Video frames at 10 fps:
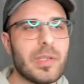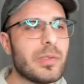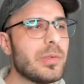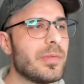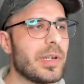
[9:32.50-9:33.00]

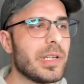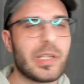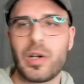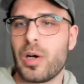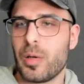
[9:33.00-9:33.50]
do very
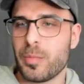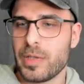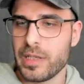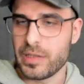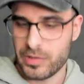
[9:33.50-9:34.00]

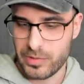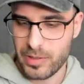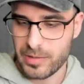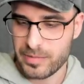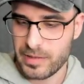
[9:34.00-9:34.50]
complex
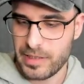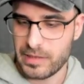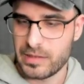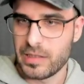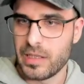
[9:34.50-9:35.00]
stuff like